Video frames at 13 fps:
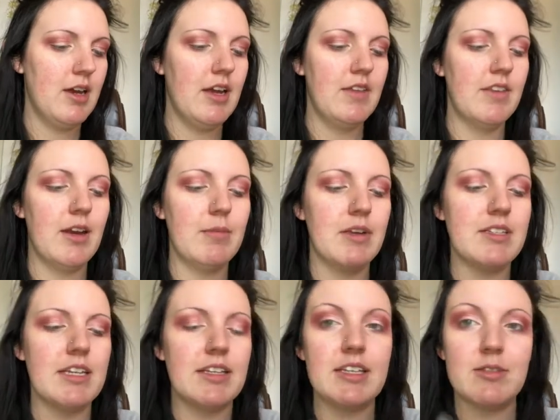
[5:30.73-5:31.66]
Then I'm going to
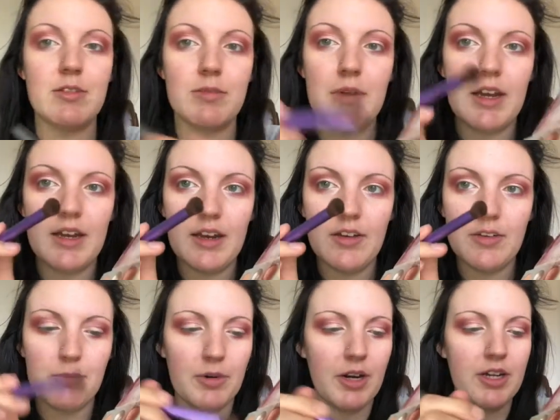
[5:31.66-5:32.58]
take this with my other
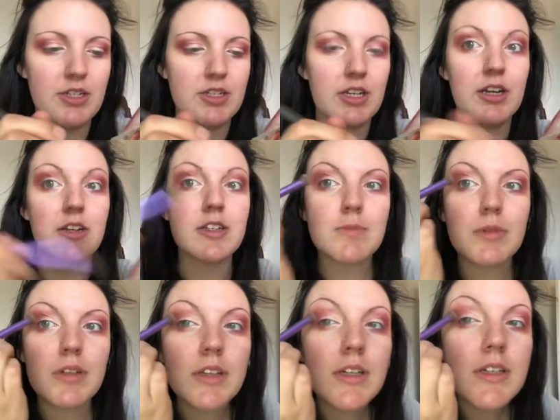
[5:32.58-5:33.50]
brush and just
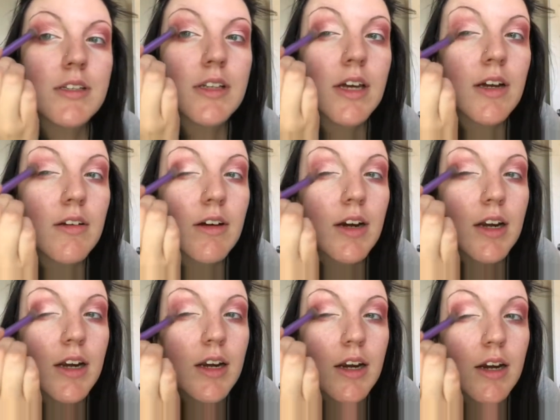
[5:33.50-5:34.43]
put this like right
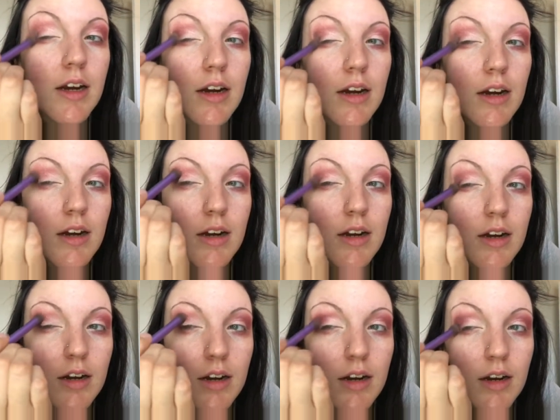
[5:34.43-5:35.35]
here.
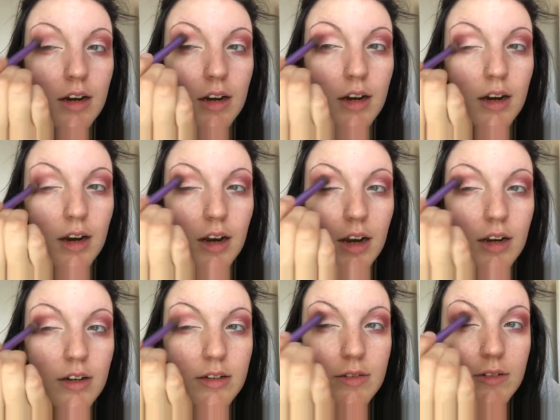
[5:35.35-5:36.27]
And
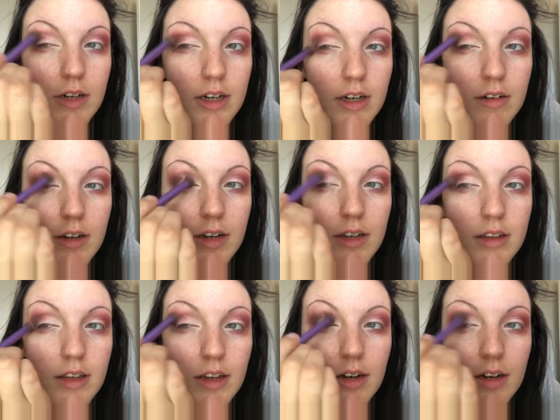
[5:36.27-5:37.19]
just work it right
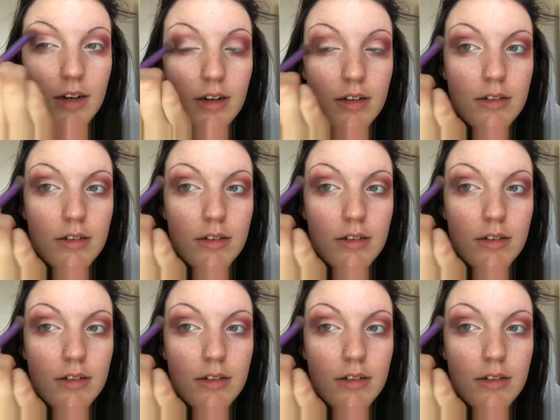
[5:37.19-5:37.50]
there.